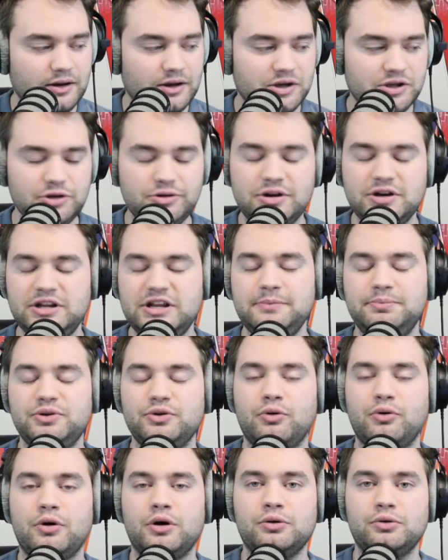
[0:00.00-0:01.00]
You can keep
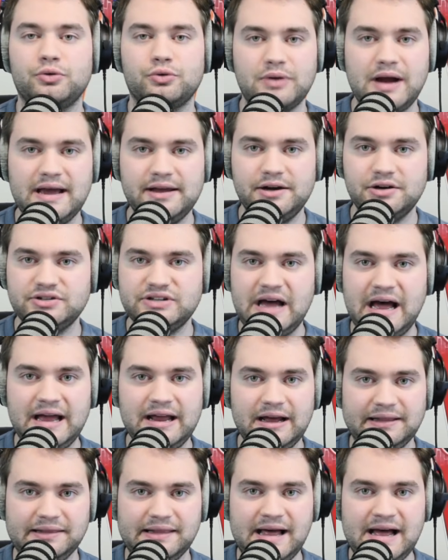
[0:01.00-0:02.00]
your ride or die
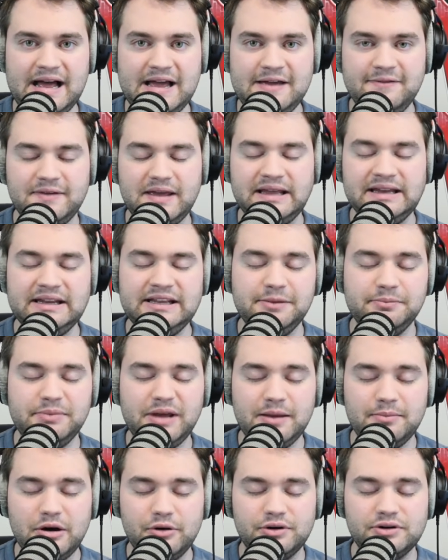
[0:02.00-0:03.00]
alive at
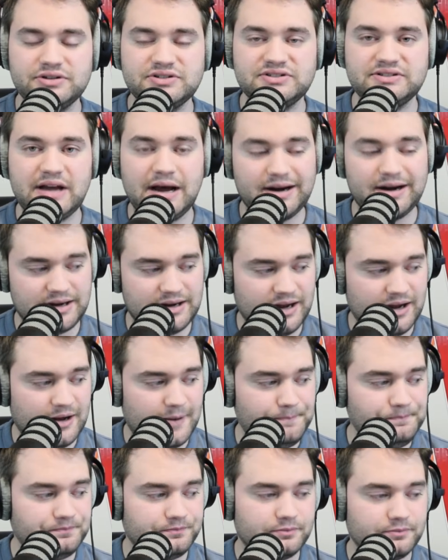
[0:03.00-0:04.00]

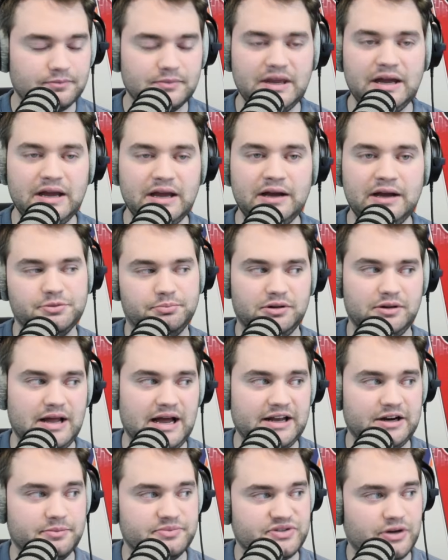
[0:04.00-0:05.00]
ebaymotors.com. Eligible
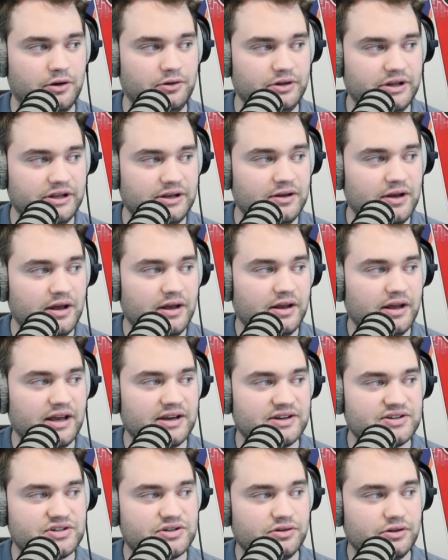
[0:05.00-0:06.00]
items only,
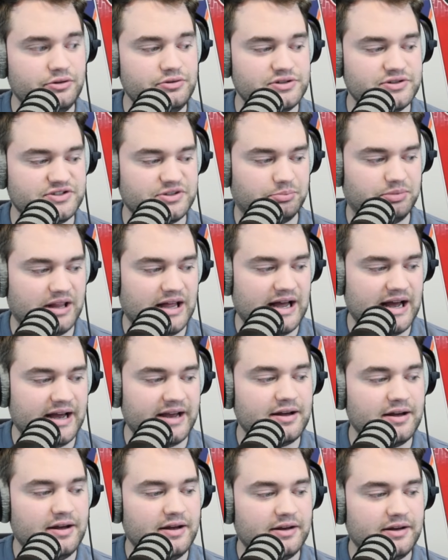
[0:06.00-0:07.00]
exclusions apply.